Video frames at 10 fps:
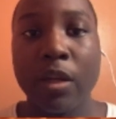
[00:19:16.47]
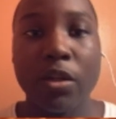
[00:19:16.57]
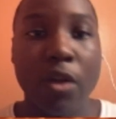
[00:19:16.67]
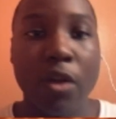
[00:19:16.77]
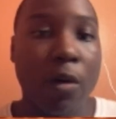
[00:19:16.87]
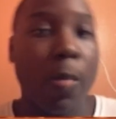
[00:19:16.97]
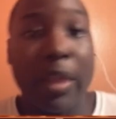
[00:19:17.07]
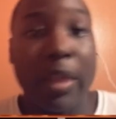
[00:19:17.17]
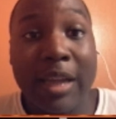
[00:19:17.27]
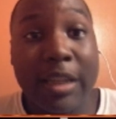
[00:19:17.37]
So,
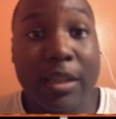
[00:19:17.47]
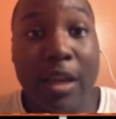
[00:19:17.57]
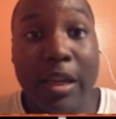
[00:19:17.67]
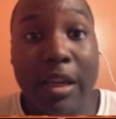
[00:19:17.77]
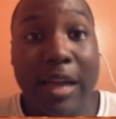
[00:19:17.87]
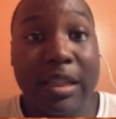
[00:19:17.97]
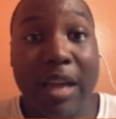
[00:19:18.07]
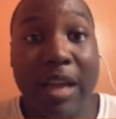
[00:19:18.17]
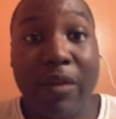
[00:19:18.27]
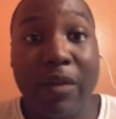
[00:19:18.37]
and I did study. I
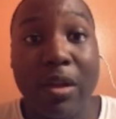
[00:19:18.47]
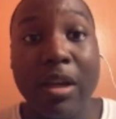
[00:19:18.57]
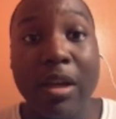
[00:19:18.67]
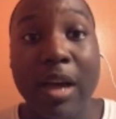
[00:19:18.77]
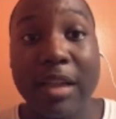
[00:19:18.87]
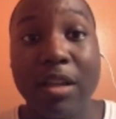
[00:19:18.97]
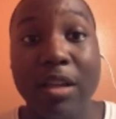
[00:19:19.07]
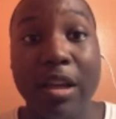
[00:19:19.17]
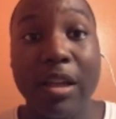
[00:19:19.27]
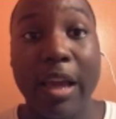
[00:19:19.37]

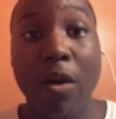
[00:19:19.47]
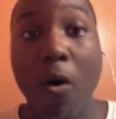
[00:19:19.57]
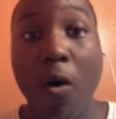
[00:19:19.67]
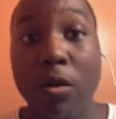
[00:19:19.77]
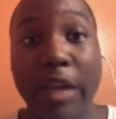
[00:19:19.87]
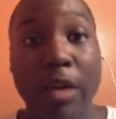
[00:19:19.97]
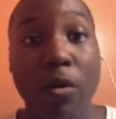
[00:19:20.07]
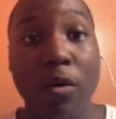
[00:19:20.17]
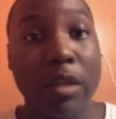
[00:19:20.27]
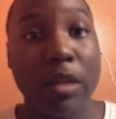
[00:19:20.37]
study like all day
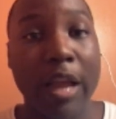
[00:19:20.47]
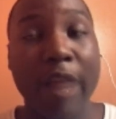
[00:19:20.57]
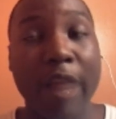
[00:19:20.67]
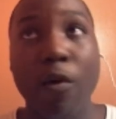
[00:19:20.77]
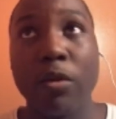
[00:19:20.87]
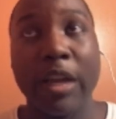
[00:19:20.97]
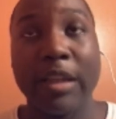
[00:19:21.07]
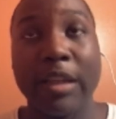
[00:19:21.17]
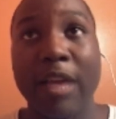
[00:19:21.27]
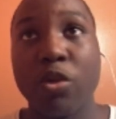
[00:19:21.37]
and all, not even all day
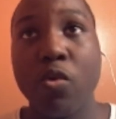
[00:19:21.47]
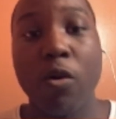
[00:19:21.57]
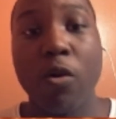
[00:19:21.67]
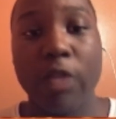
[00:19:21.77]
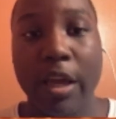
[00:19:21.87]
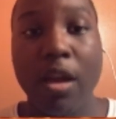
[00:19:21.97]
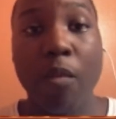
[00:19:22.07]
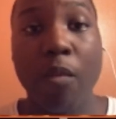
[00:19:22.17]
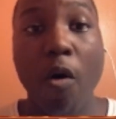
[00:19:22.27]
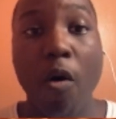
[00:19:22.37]
because I have school all day,
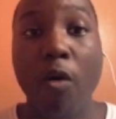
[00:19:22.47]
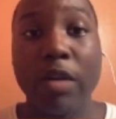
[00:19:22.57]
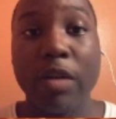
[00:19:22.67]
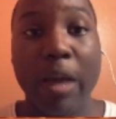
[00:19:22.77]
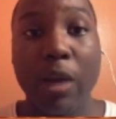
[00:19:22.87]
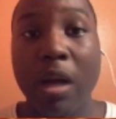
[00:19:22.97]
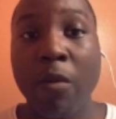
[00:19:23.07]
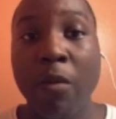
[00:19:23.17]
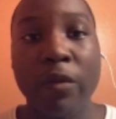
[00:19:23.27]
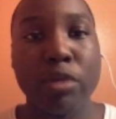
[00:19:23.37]
but all night when I
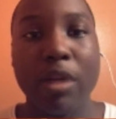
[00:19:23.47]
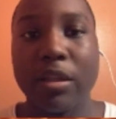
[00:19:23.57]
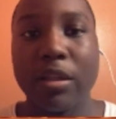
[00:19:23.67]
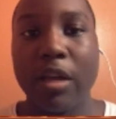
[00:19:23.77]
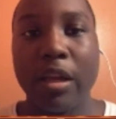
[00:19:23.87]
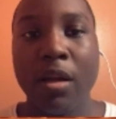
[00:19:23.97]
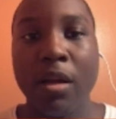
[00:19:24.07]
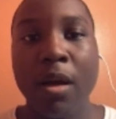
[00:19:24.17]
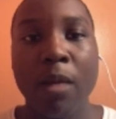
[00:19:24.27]
come home from school, I study.